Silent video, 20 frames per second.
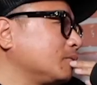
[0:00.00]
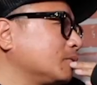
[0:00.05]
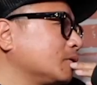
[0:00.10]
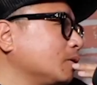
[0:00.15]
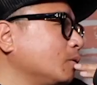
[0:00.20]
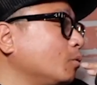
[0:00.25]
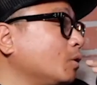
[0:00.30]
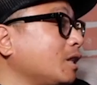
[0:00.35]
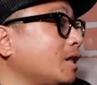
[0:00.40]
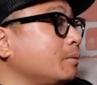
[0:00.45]

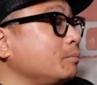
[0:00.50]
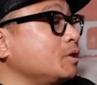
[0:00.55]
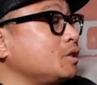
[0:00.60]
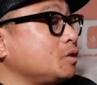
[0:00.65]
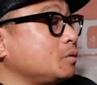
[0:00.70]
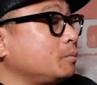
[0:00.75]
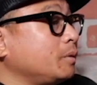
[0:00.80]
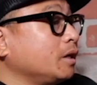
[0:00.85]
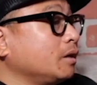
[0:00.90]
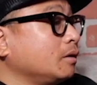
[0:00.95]
Well, I
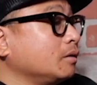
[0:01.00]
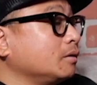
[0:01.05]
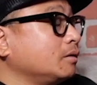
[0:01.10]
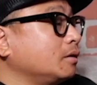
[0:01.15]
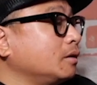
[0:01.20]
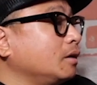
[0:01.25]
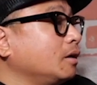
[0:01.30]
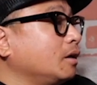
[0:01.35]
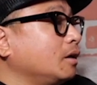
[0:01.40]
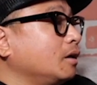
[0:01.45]
misspelled
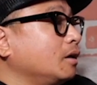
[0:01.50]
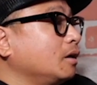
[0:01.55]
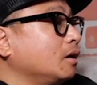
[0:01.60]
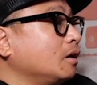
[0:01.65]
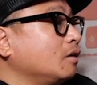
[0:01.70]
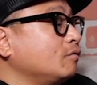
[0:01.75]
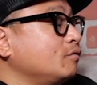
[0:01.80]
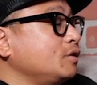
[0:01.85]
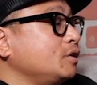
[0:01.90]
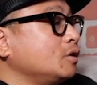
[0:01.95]

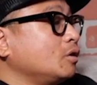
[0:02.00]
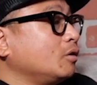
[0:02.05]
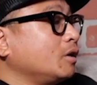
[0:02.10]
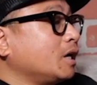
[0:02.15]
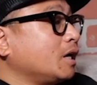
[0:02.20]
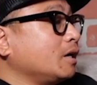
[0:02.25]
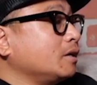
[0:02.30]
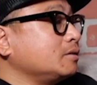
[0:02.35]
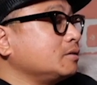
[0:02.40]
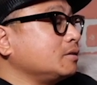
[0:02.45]
a VO
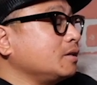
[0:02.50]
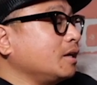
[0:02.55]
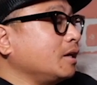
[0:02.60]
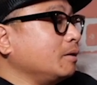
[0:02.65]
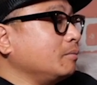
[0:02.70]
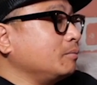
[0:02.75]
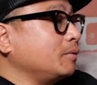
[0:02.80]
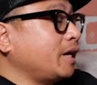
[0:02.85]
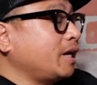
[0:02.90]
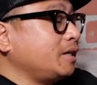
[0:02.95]
guy's
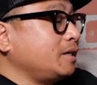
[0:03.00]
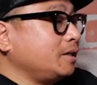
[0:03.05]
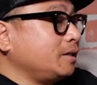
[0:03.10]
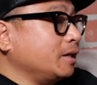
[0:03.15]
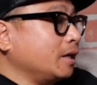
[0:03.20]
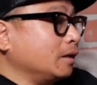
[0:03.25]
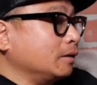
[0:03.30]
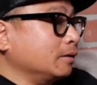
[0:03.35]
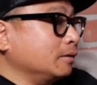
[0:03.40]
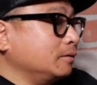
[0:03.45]
name, Andy
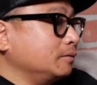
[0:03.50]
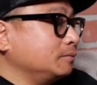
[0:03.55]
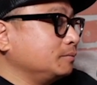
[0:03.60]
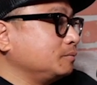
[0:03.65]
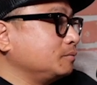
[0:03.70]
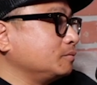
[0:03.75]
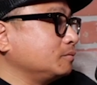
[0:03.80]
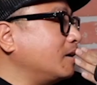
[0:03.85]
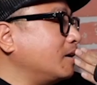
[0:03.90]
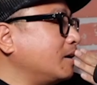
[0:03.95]
Geller.
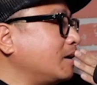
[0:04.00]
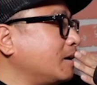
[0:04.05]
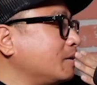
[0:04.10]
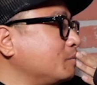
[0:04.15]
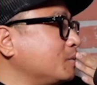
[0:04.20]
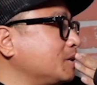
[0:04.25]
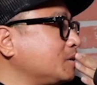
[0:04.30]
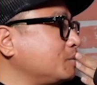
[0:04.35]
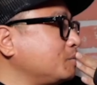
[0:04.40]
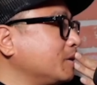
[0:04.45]
I
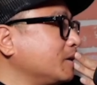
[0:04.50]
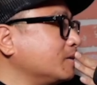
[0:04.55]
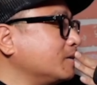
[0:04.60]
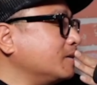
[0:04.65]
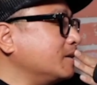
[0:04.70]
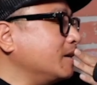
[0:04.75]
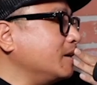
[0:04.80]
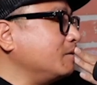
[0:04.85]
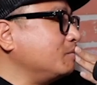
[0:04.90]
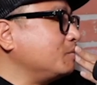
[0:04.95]
misspelled the
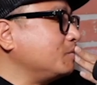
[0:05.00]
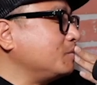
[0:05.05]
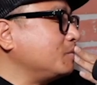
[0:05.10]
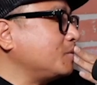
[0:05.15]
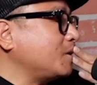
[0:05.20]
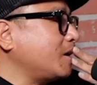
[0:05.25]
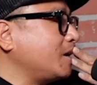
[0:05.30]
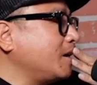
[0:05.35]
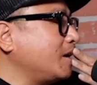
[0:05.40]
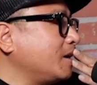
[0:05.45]
name,
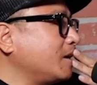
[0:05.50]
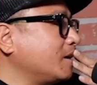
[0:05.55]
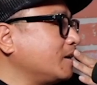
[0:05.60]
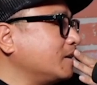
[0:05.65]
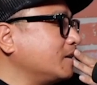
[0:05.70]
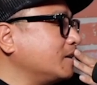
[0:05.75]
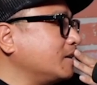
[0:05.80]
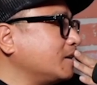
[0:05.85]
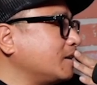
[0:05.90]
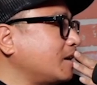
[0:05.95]

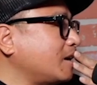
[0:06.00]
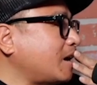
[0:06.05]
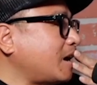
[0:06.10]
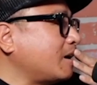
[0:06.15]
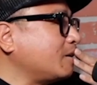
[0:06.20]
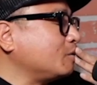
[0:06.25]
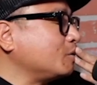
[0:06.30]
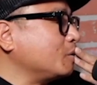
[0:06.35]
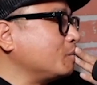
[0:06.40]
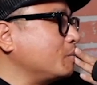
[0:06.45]
and I
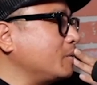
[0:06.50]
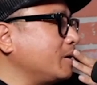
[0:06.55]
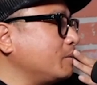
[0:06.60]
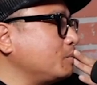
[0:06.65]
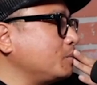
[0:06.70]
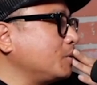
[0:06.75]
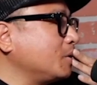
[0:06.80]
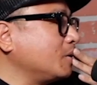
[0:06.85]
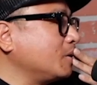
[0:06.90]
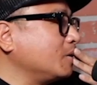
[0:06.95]

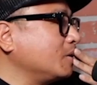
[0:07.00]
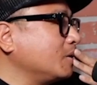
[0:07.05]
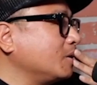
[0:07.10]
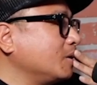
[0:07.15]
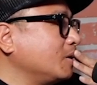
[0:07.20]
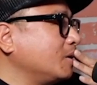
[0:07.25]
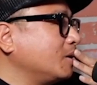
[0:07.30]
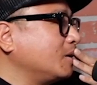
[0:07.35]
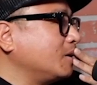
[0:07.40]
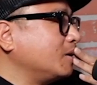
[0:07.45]
remember
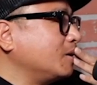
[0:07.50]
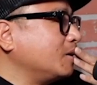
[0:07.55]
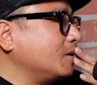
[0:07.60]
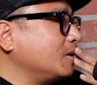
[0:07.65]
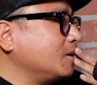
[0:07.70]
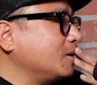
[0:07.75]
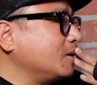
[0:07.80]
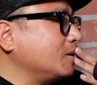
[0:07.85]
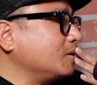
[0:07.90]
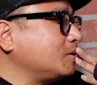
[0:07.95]

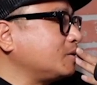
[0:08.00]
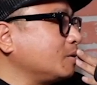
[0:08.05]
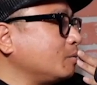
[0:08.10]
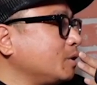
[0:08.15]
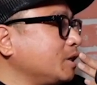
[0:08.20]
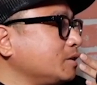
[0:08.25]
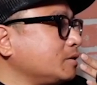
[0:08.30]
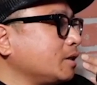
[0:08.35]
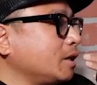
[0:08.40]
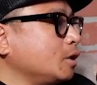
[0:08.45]

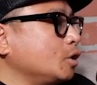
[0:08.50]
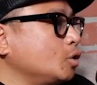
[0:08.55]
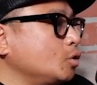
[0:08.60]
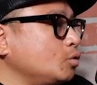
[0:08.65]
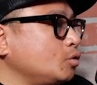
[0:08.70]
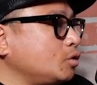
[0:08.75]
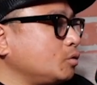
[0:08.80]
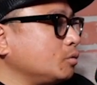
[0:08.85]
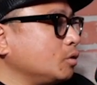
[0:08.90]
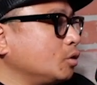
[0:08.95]
somebody saying,
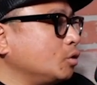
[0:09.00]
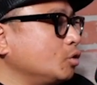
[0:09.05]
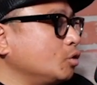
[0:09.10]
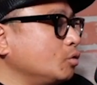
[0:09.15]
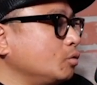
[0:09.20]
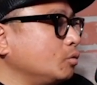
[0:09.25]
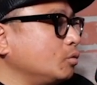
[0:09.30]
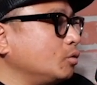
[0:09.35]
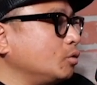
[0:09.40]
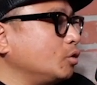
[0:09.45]

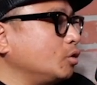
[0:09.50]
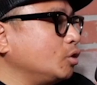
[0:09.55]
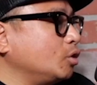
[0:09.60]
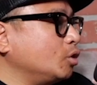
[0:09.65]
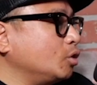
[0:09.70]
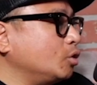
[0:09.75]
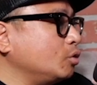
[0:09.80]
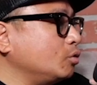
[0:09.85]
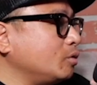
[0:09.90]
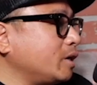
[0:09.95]

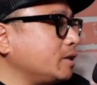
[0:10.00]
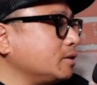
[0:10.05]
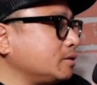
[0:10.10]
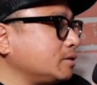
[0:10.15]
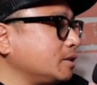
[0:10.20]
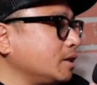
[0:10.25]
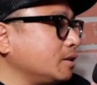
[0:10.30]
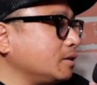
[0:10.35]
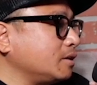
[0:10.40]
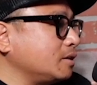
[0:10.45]
"Who
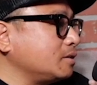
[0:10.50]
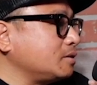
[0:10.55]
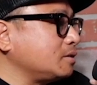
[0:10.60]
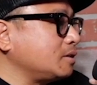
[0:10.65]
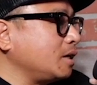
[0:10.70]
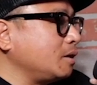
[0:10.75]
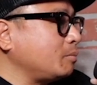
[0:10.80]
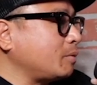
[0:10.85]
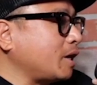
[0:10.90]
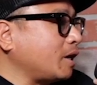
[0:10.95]
sent this
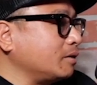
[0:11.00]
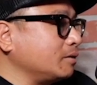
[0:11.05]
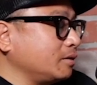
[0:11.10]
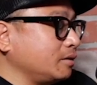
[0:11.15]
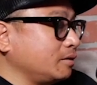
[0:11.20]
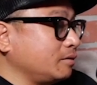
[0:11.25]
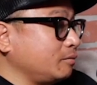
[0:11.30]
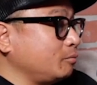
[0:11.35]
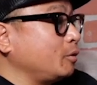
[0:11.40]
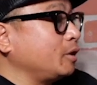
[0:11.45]
tape out?"
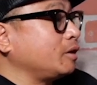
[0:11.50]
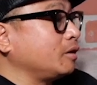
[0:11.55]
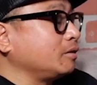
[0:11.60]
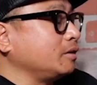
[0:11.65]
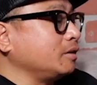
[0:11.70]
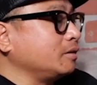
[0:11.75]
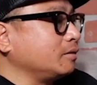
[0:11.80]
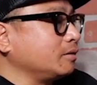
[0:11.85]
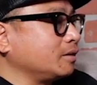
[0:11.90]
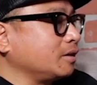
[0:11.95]
Went on
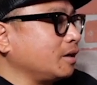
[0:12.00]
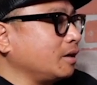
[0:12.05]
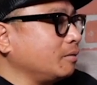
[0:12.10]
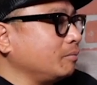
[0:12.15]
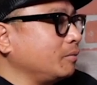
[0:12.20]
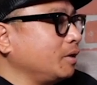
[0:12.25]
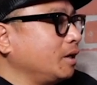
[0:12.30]
the intercom.